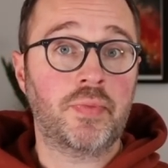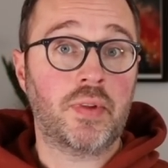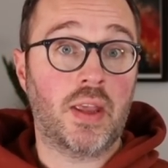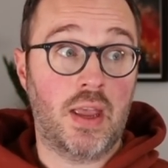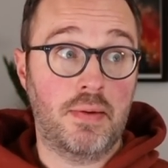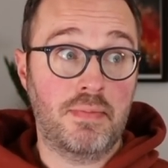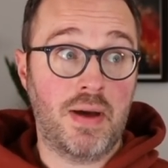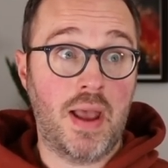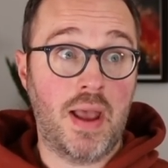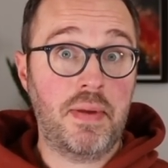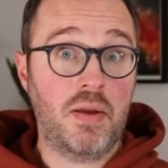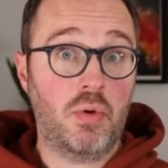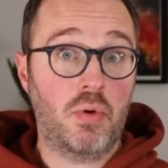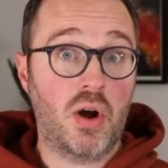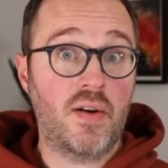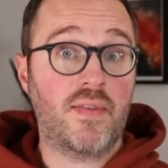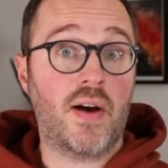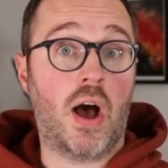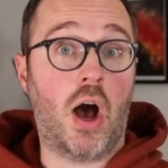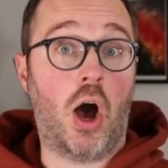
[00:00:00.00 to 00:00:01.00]
it may be
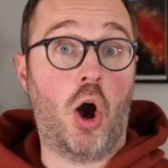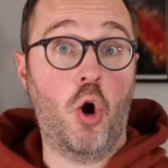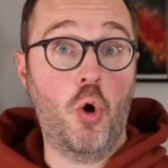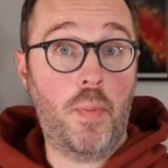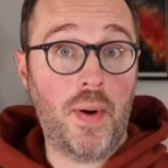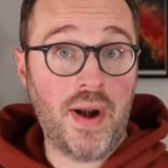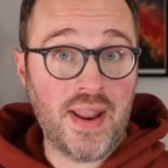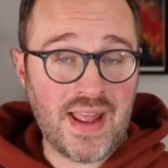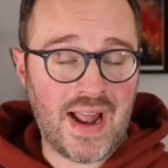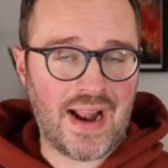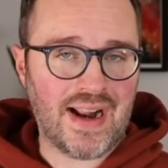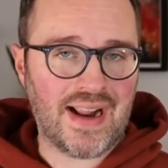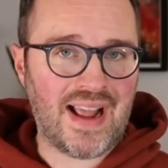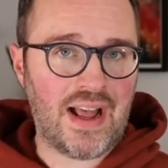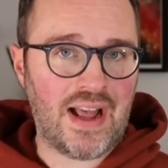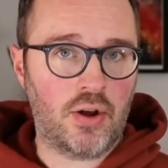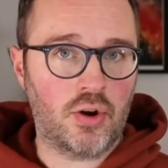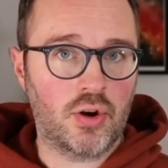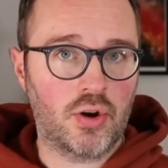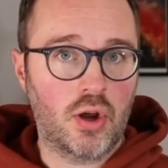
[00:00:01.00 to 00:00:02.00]
worth opening that
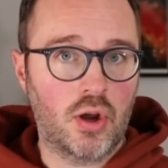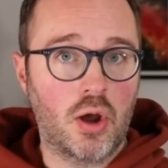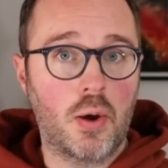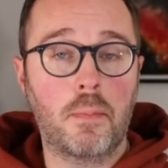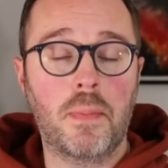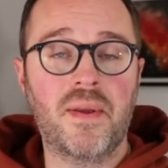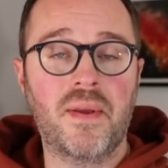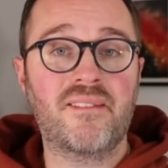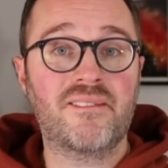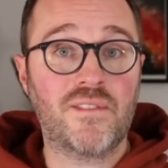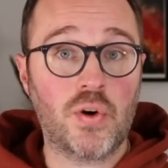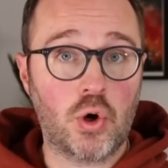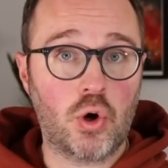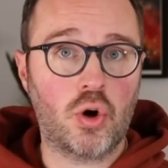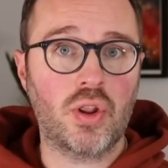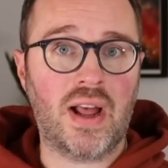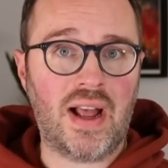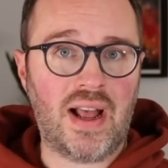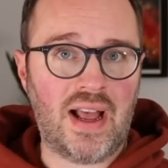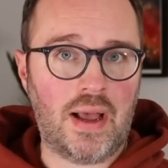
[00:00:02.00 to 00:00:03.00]
account
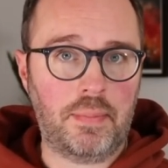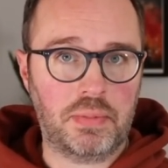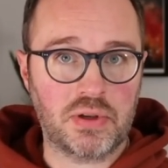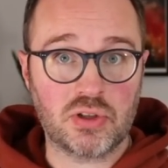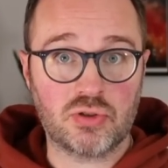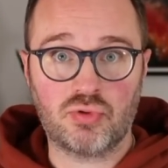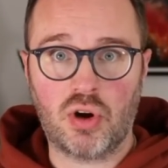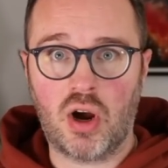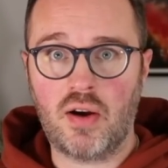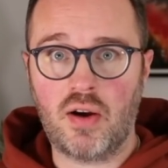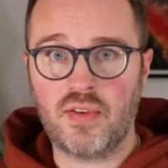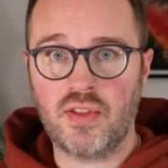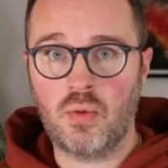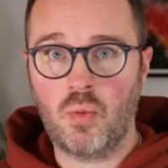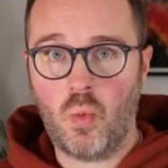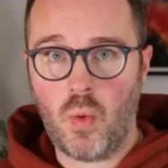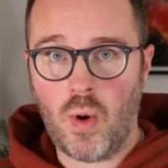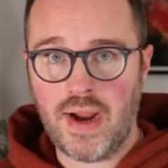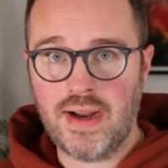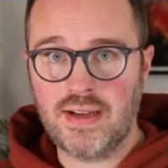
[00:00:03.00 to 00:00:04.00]
before that happens rather
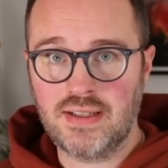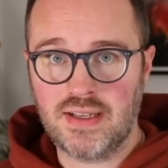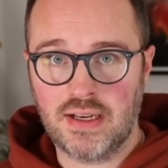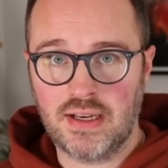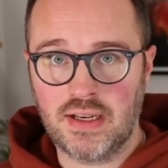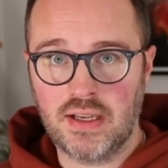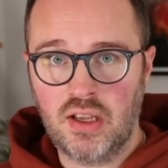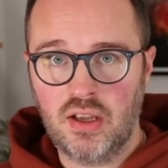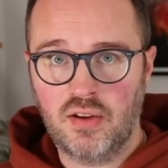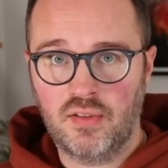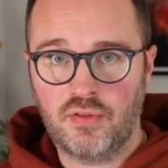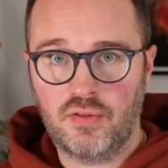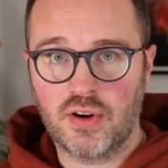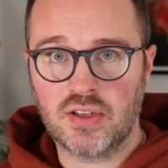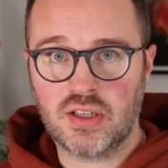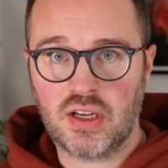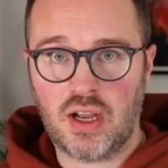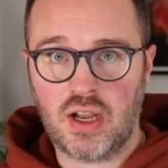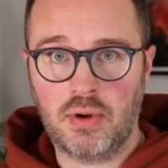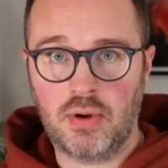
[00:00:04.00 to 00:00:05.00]
than waiting for it
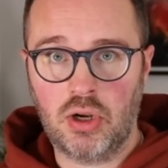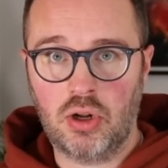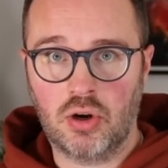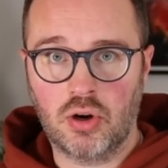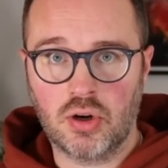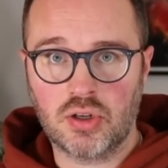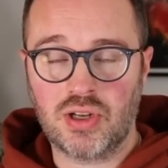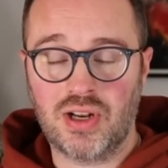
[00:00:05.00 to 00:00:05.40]
to come along.